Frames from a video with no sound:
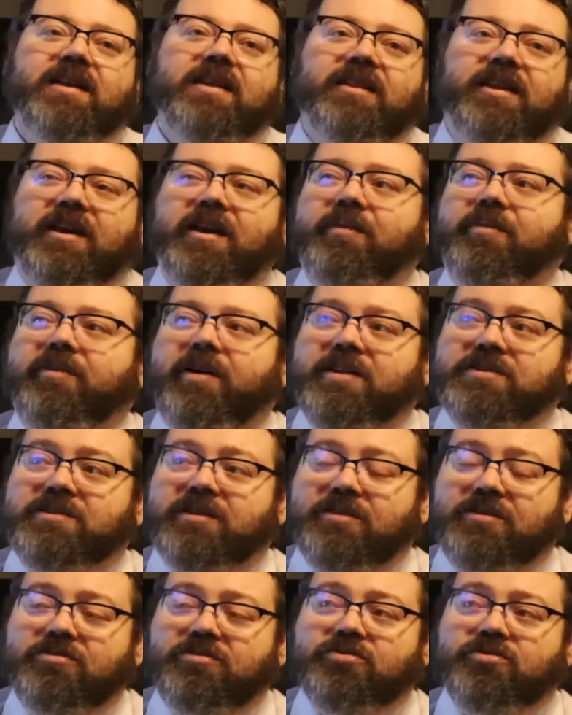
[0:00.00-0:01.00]
they come across
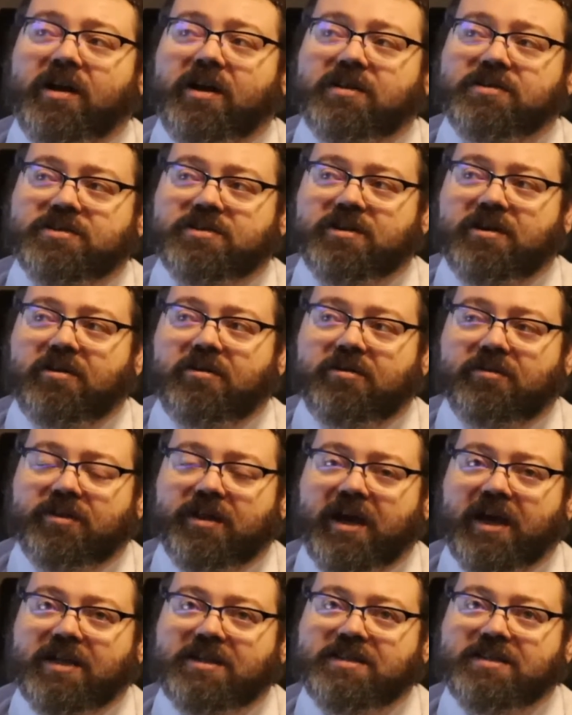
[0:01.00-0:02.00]
a neutron star
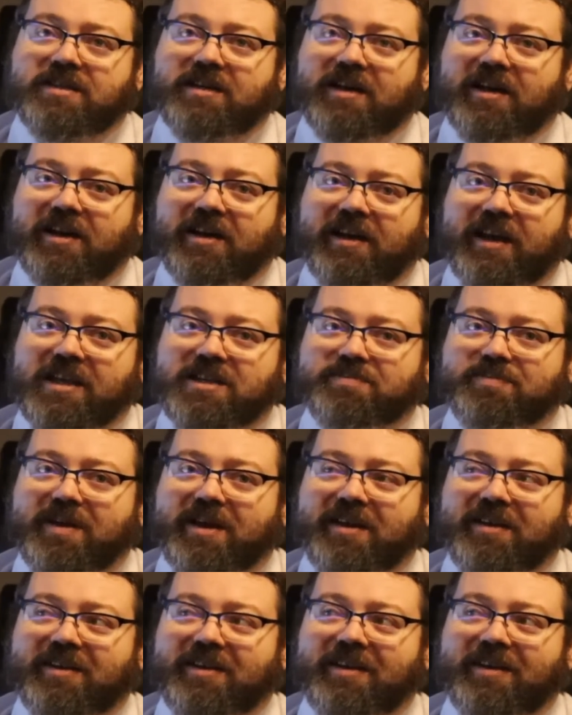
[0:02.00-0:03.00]
that has
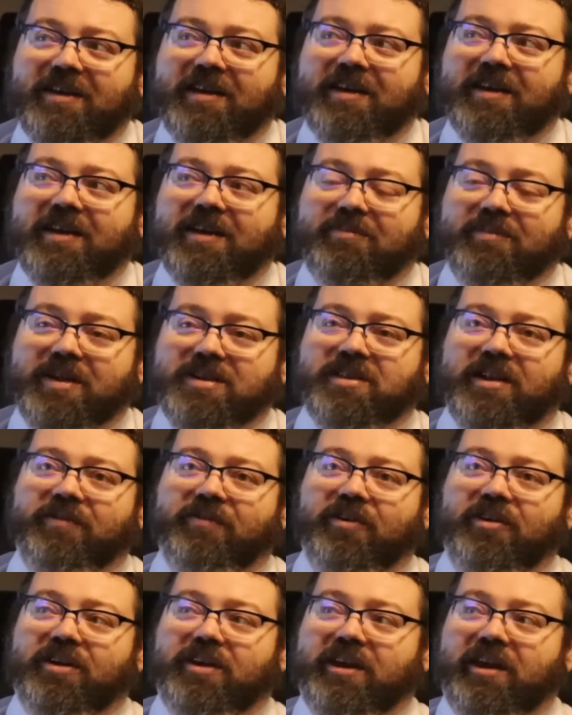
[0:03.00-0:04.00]
been basically
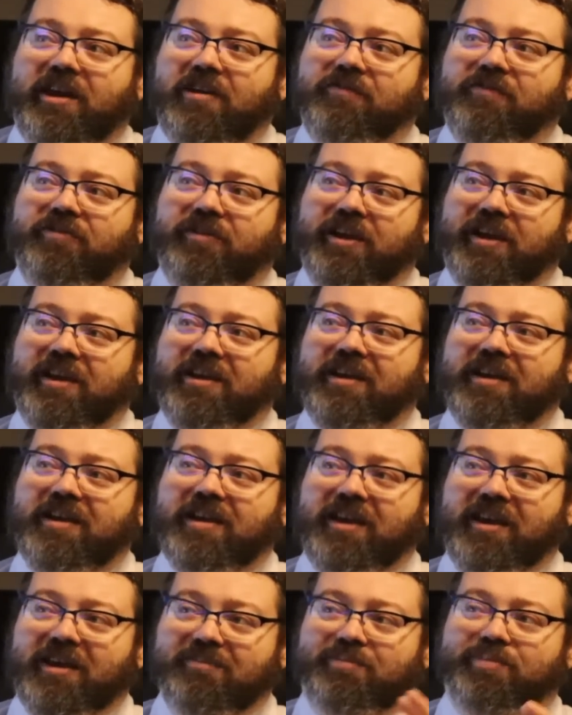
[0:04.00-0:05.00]
very carefully
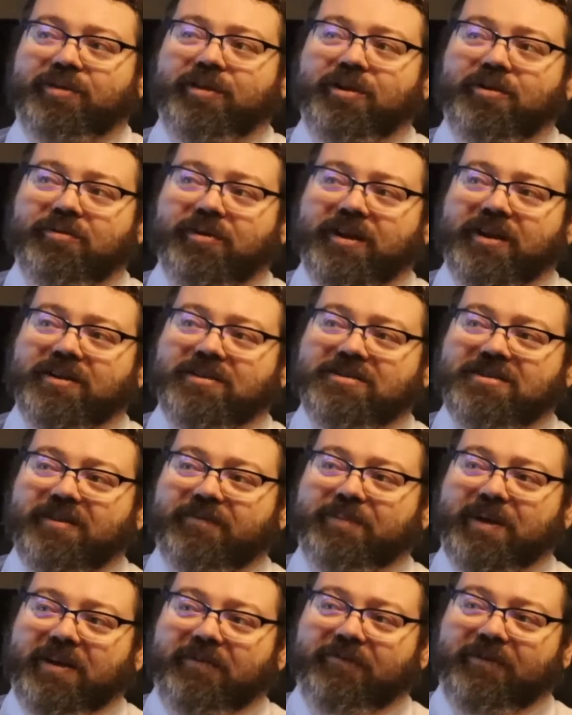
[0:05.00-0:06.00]
imploded to
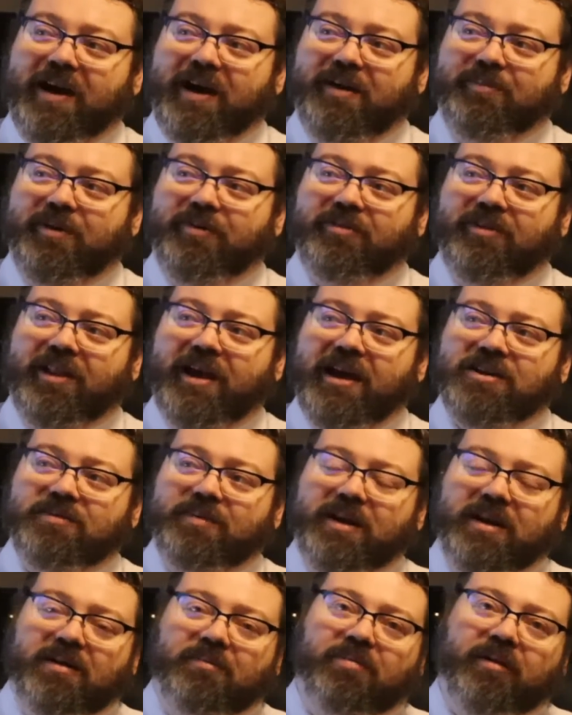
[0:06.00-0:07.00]
be right above the line to
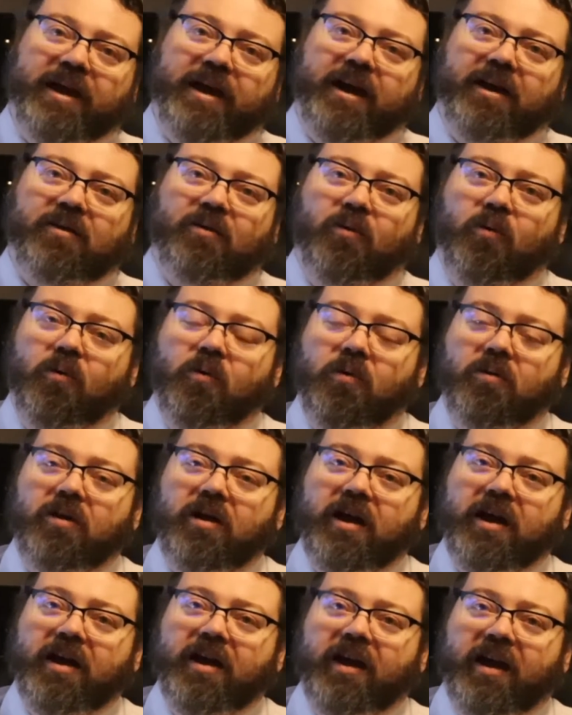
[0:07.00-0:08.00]
be in a black
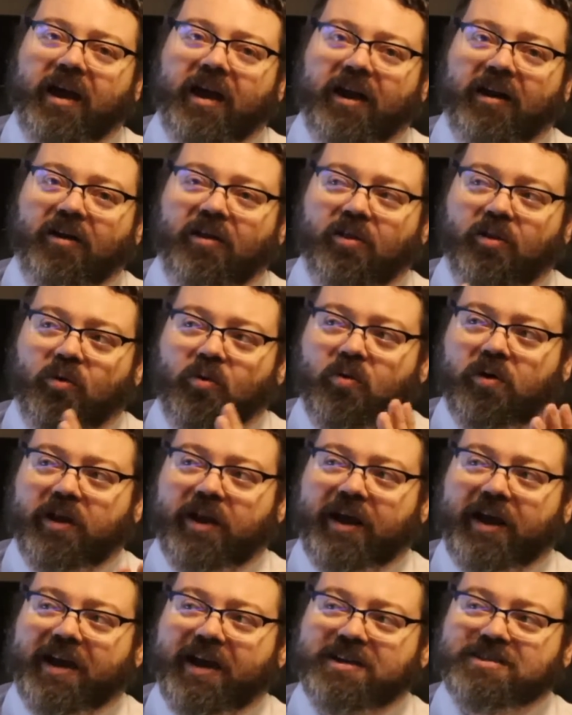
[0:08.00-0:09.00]
hole, and all
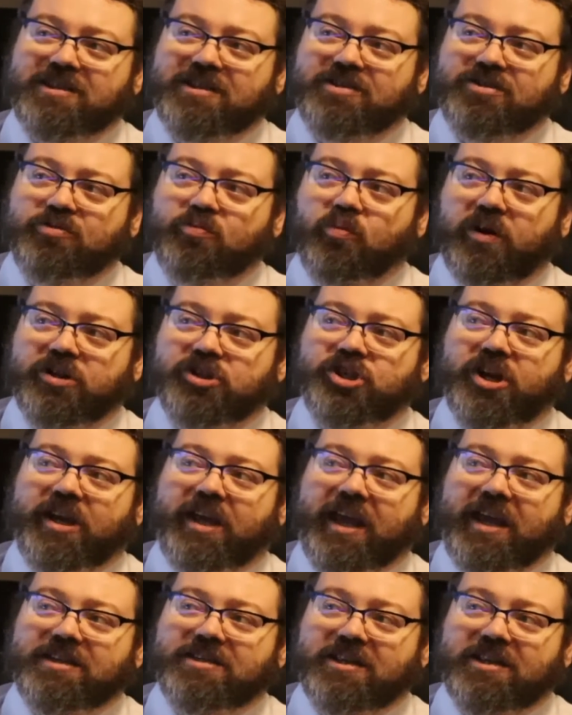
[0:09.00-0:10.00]
organized into one
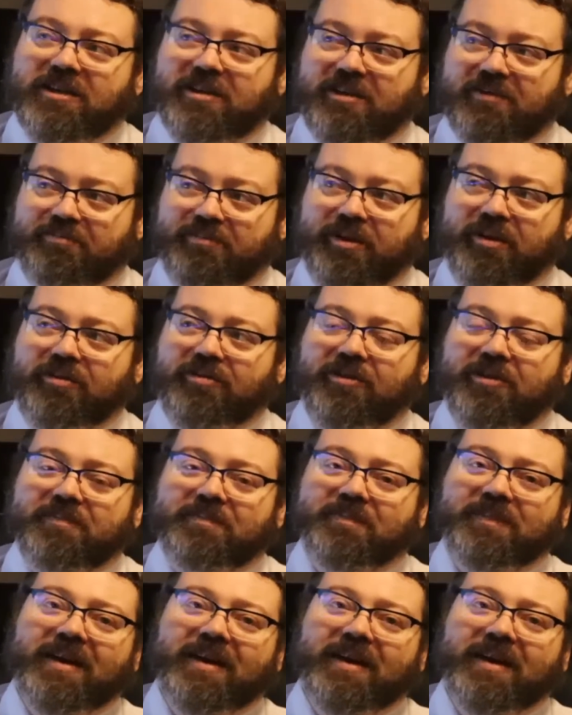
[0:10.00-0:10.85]
gigantic computer.